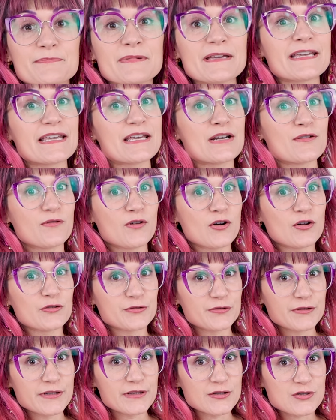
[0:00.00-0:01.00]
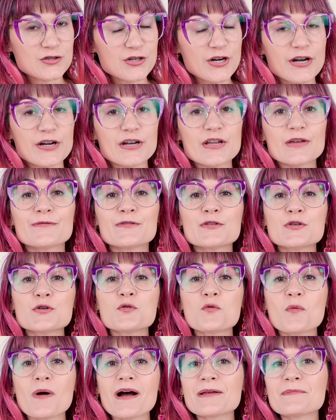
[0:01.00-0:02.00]
Speaking of altering the shirt, if you
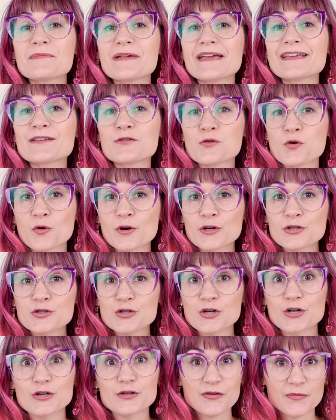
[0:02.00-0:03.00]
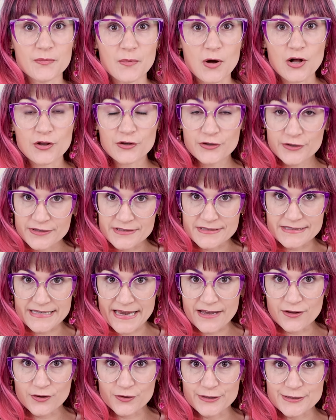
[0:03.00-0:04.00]
want to make your shirt smaller and
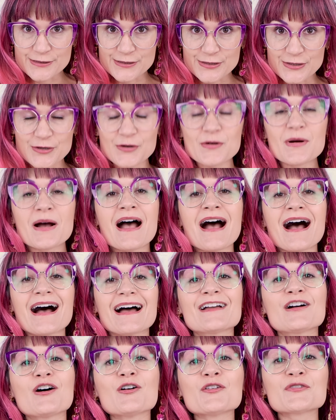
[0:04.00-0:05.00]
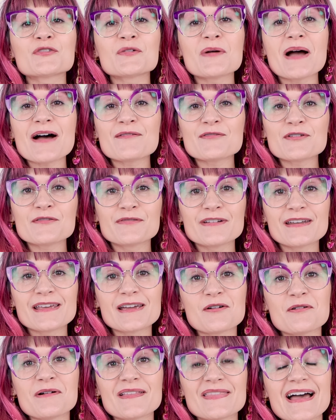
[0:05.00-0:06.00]
tailor it to you, I also have a
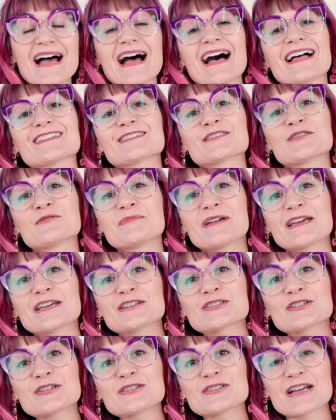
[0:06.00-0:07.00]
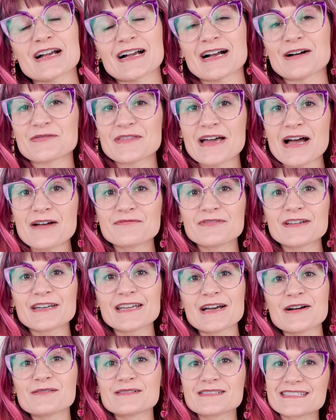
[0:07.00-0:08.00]
video on that, so make sure you check out that
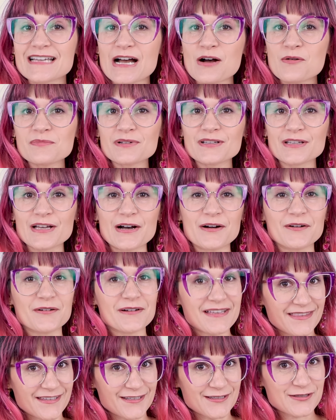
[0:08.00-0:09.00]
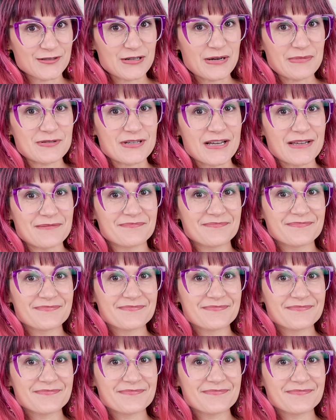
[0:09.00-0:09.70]
video down below in the description.